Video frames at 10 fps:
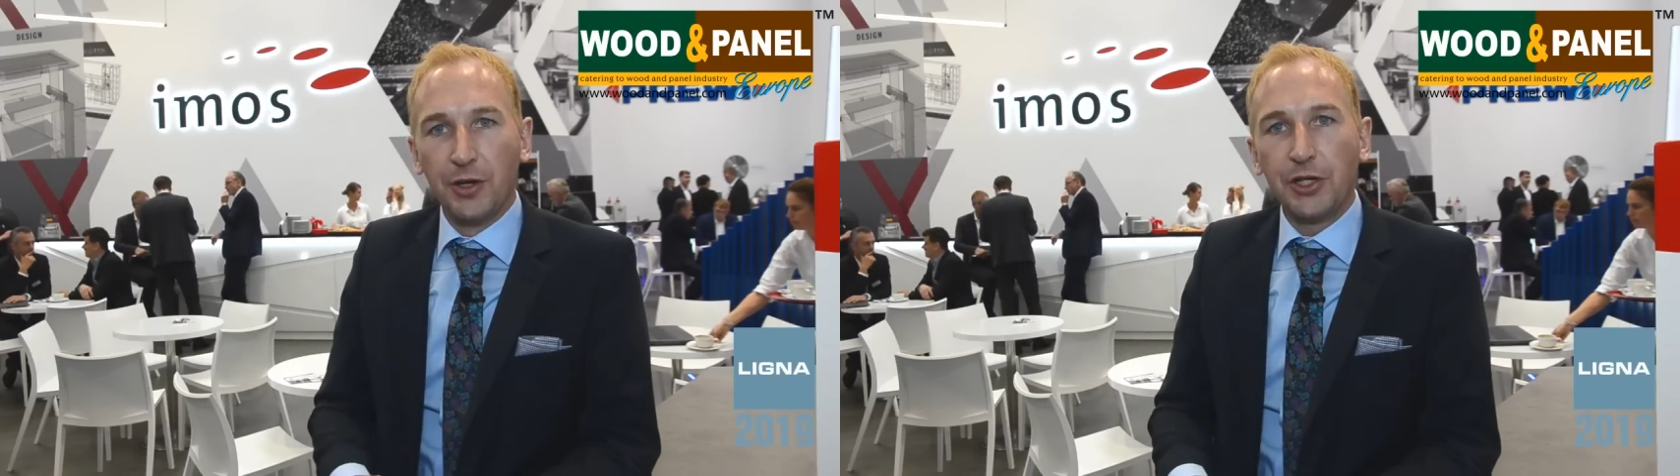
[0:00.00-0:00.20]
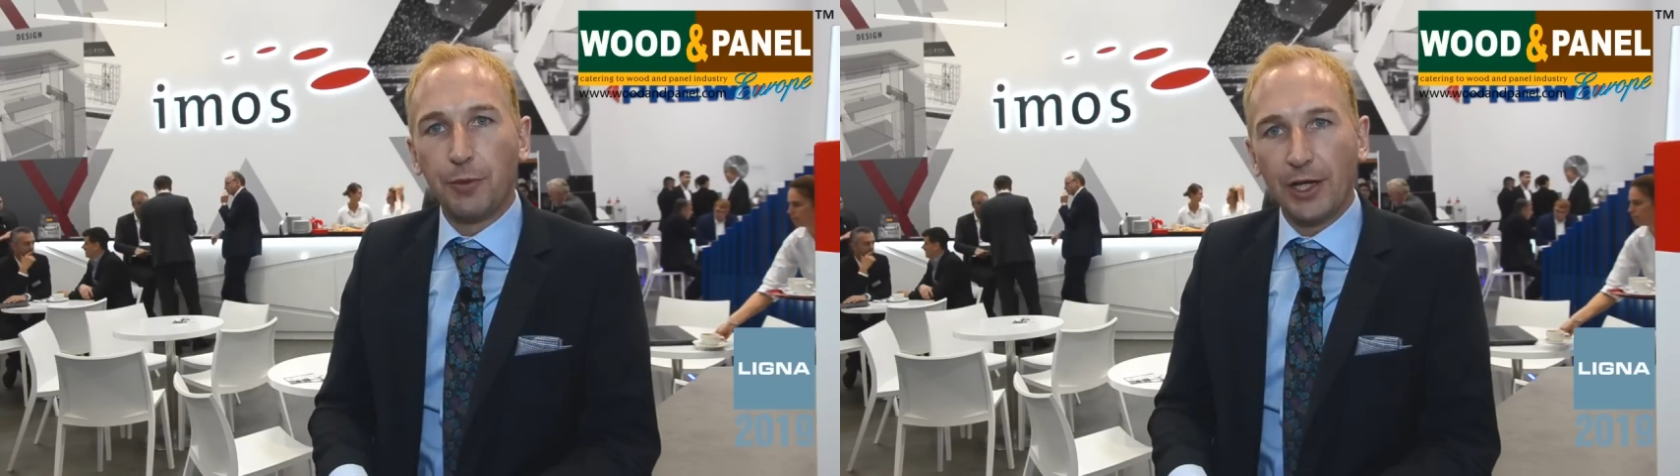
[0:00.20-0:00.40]

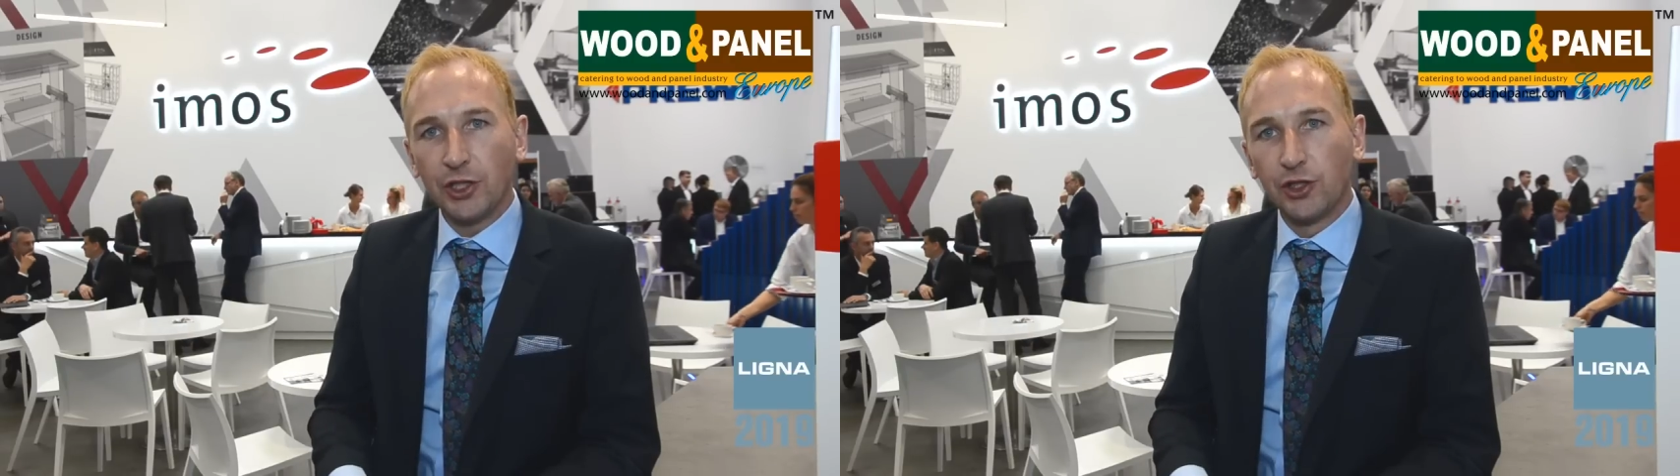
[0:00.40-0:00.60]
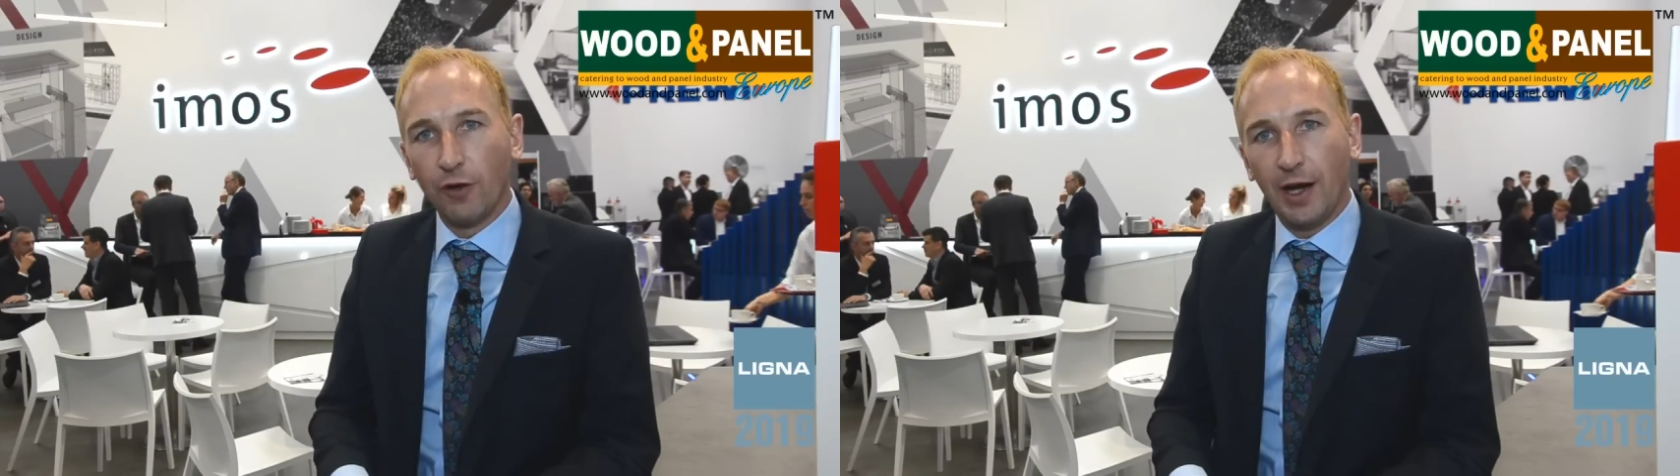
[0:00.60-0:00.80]

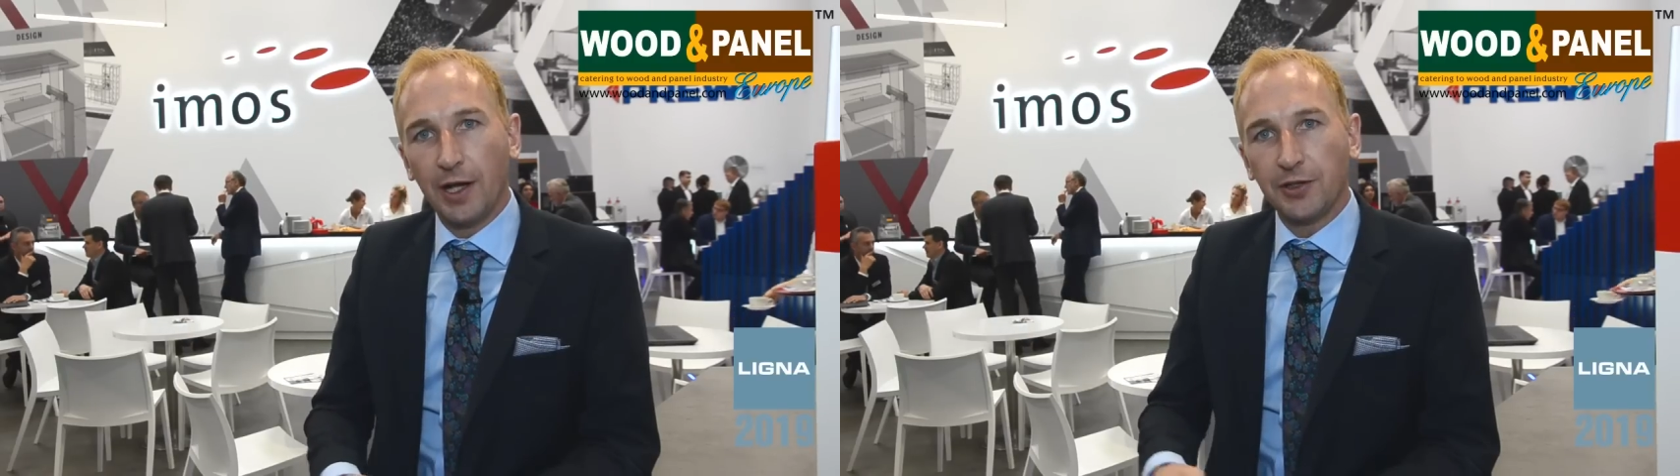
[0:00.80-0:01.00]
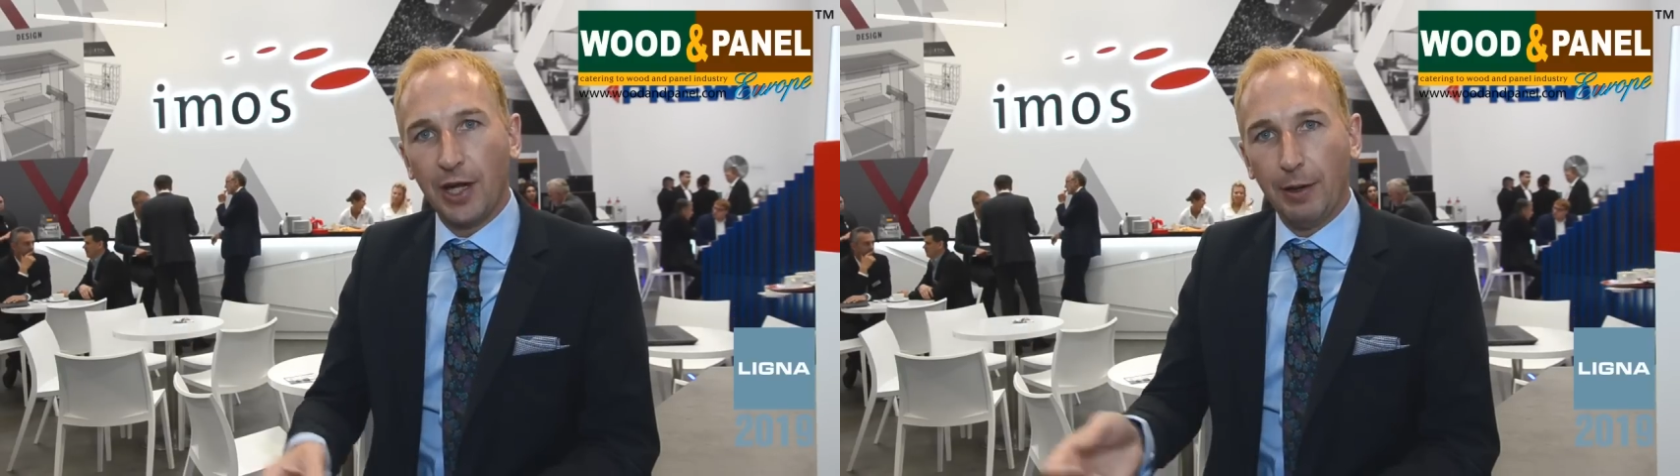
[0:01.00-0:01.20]
integration
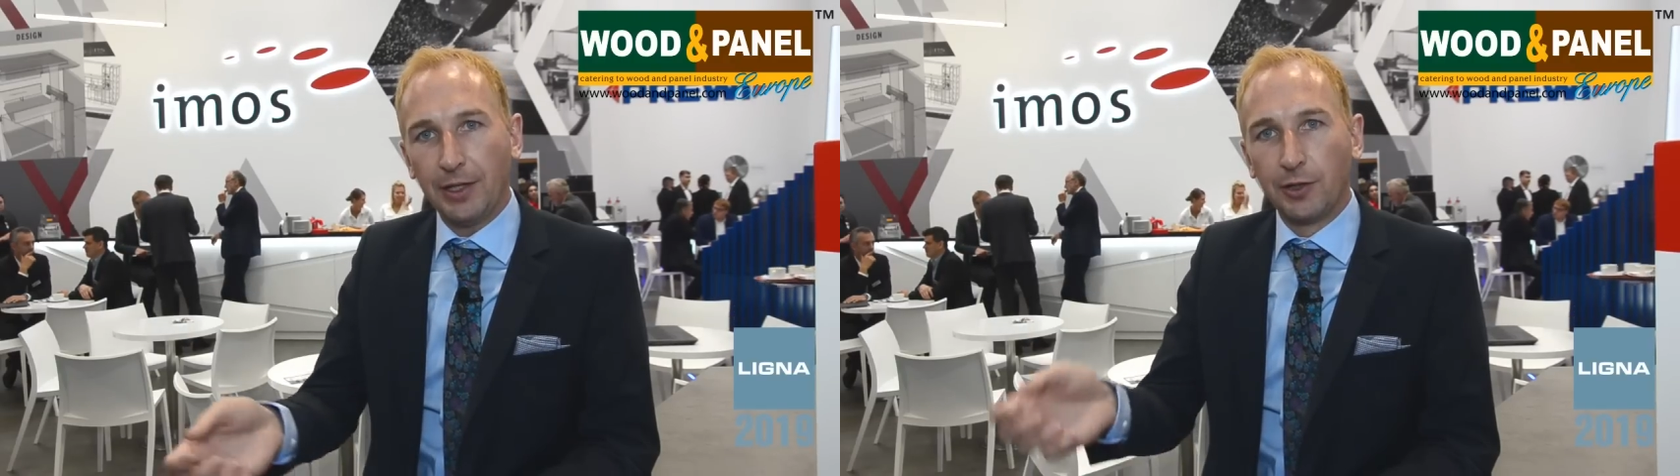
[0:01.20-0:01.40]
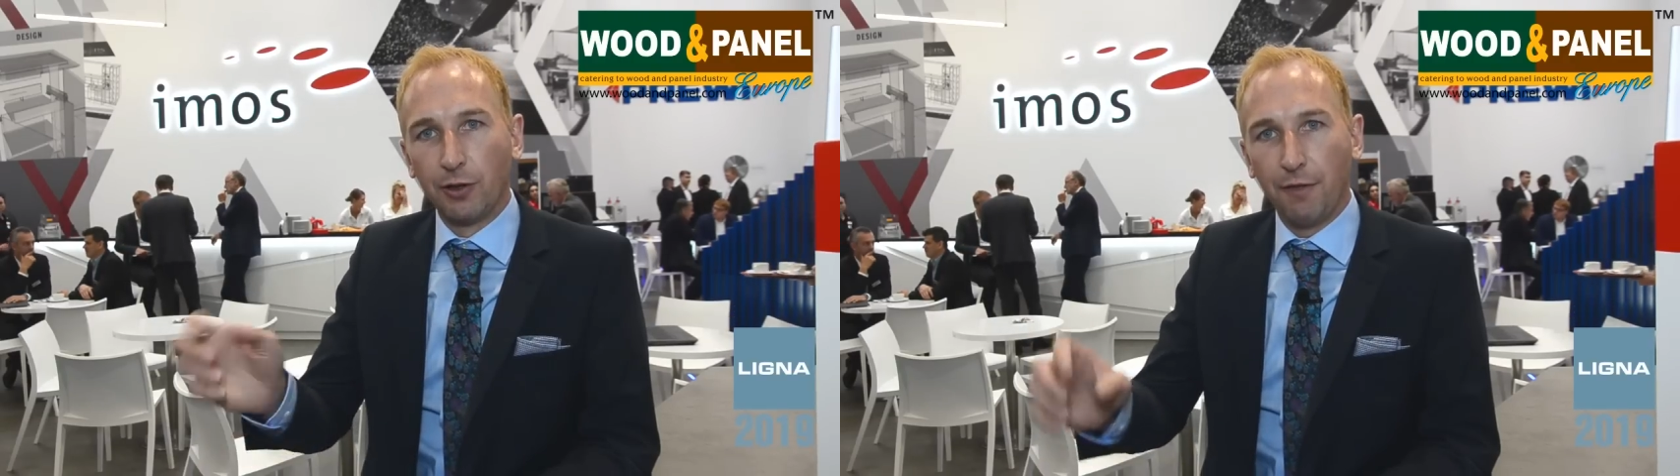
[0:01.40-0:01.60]
server
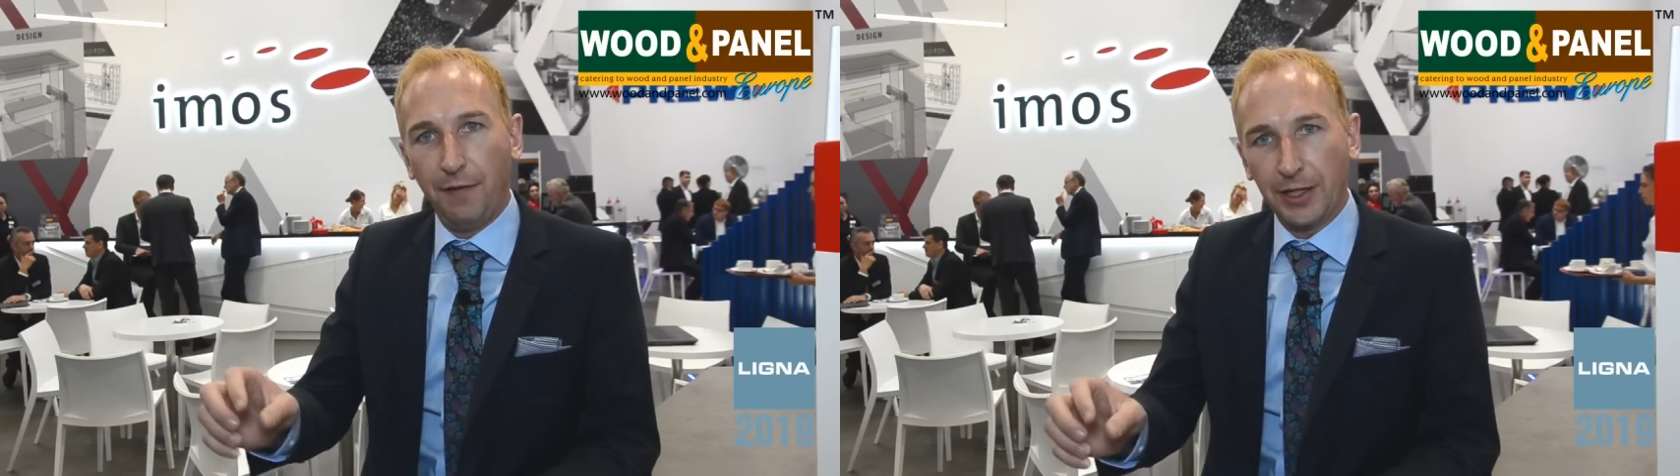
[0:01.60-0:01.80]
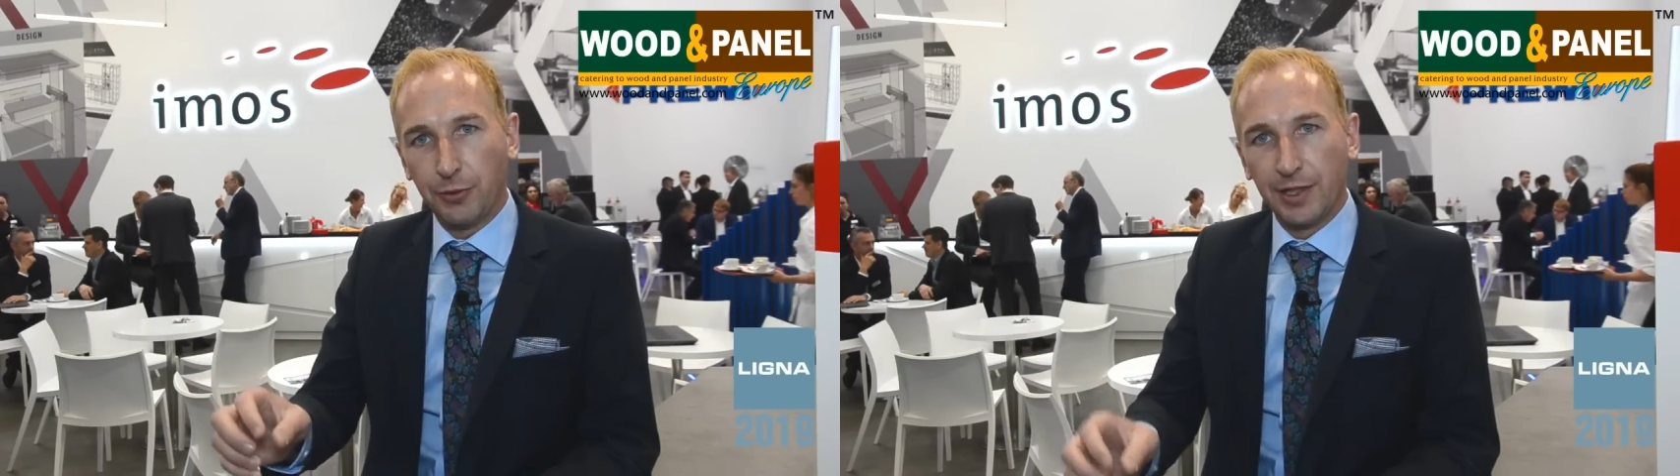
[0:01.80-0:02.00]
directly to the
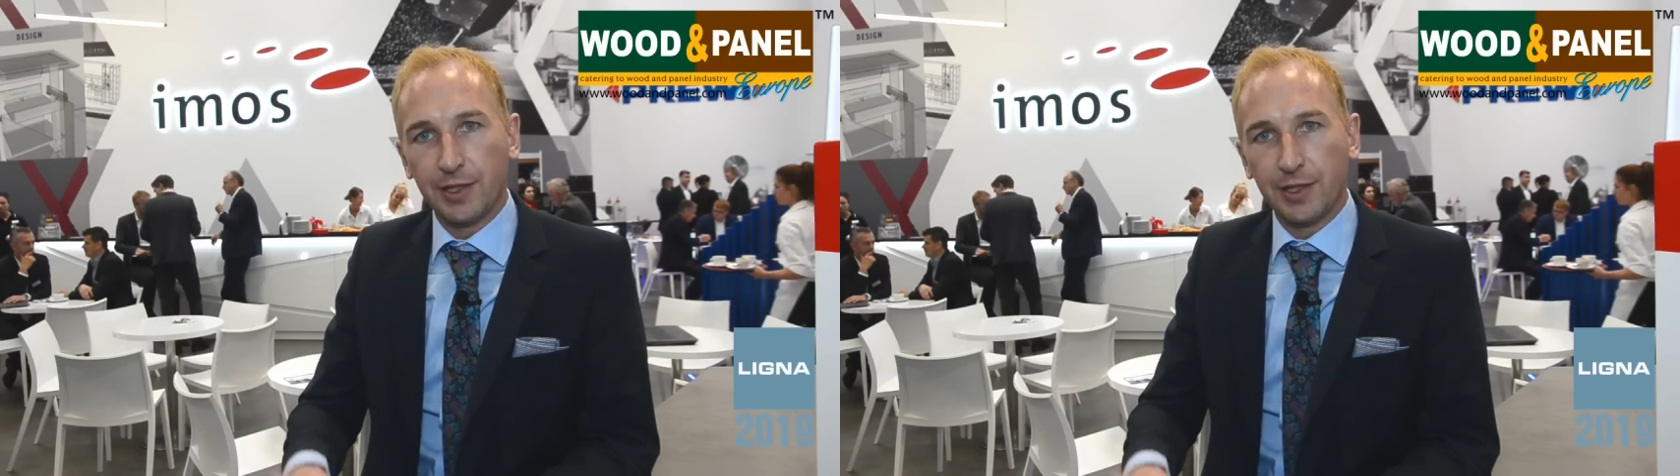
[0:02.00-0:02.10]
factory.